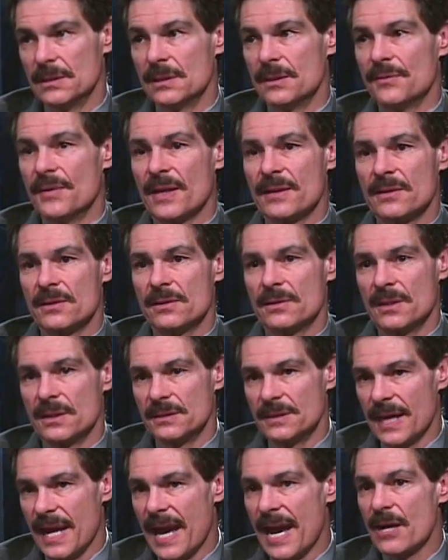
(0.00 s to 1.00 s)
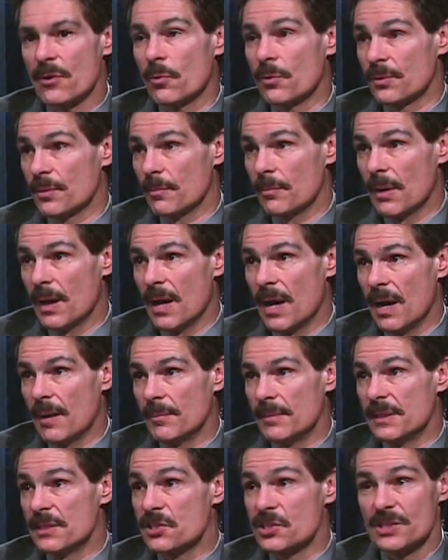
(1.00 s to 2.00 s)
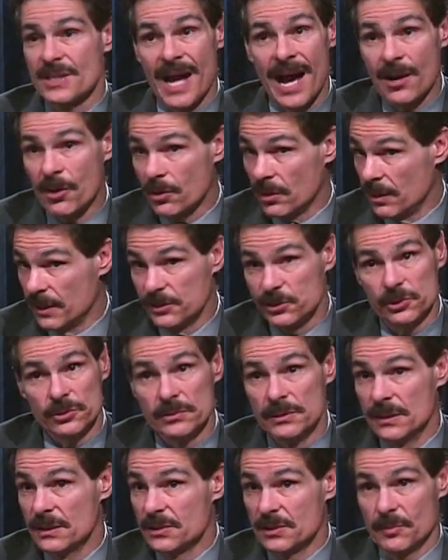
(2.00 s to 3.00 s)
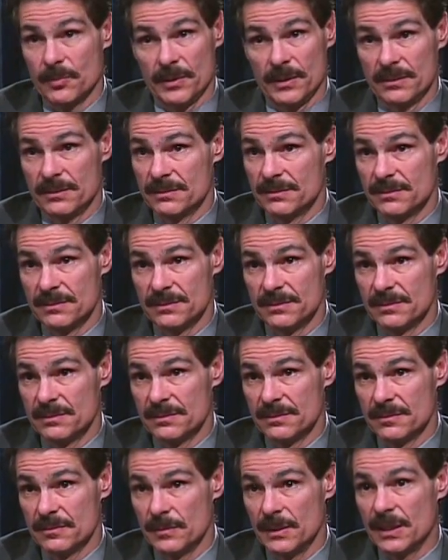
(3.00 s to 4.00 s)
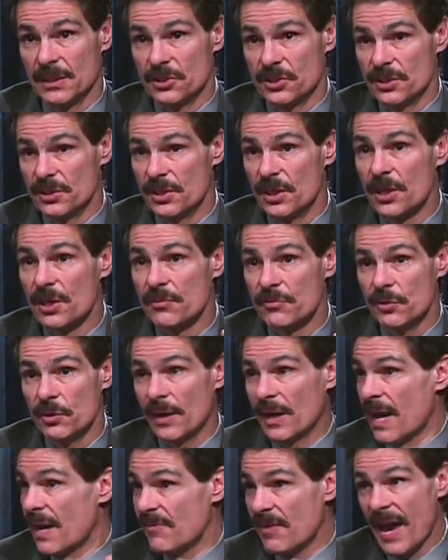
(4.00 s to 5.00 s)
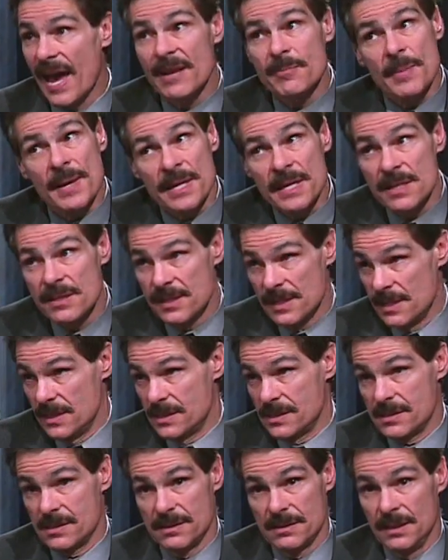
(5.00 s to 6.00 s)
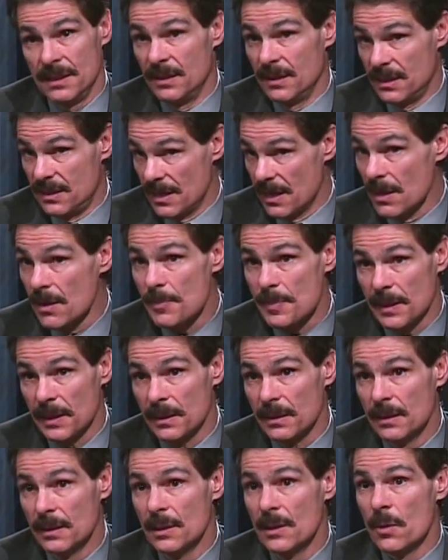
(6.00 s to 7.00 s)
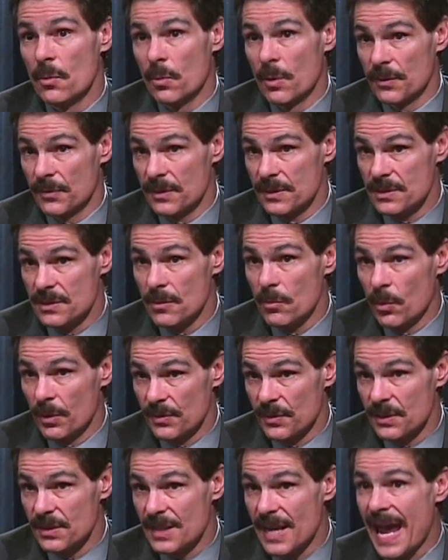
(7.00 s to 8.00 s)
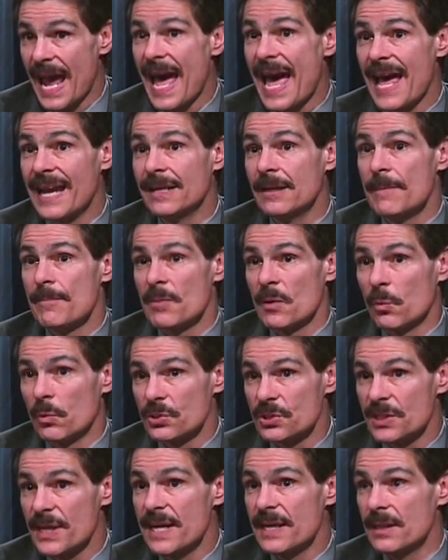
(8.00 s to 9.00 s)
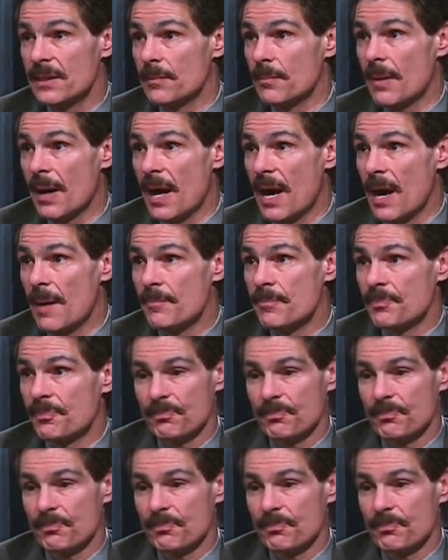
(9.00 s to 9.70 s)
that the dad or the mom is not going to let you discipline, because in their view, and I've had many of these in therapy, where the dad will say to the mom,